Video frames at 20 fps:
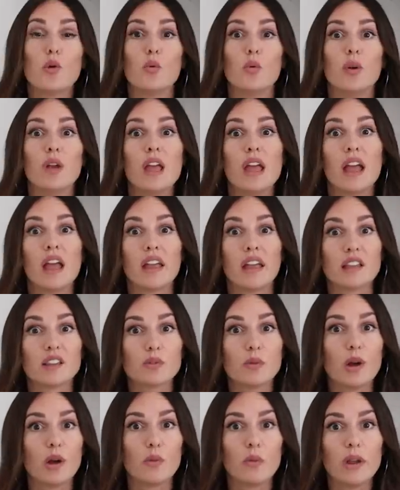Oh,
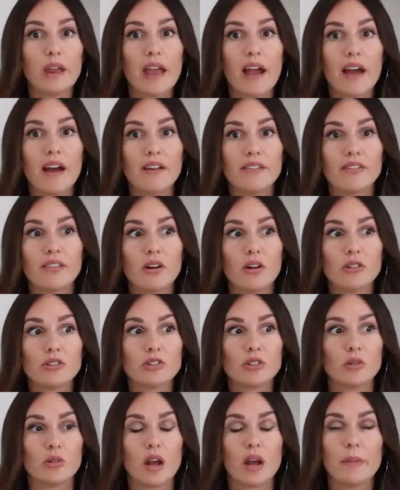guess what? We have
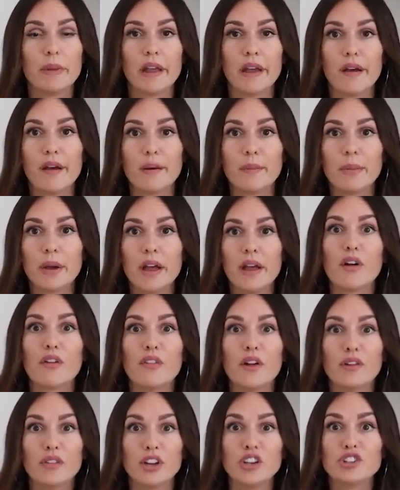also coming up, our
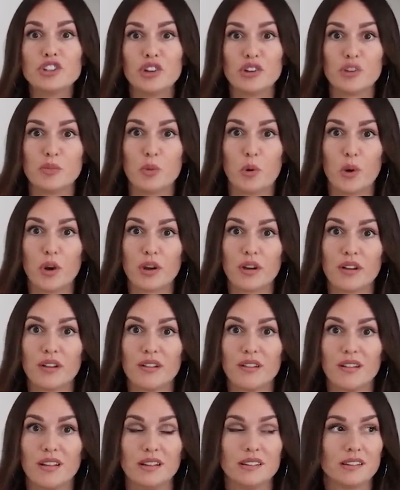foundation is poured.
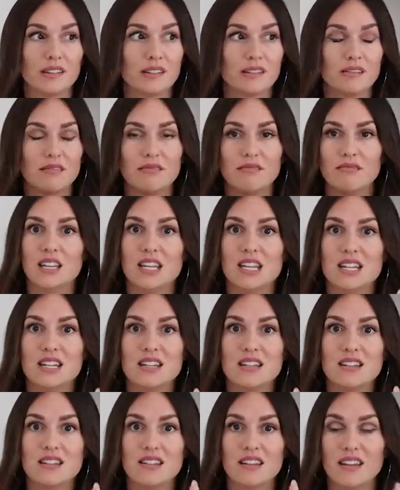It's
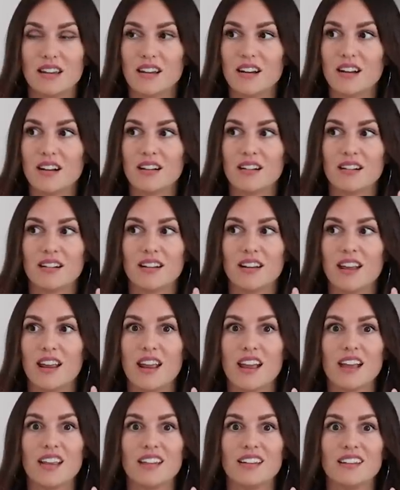in there
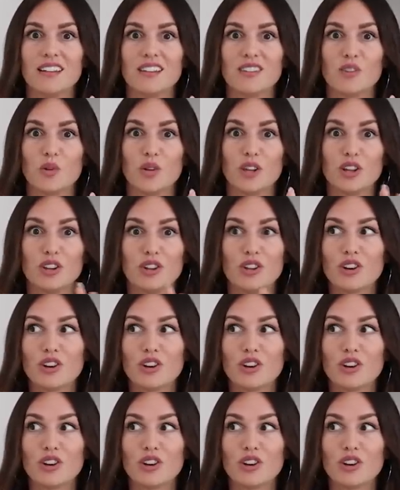and so it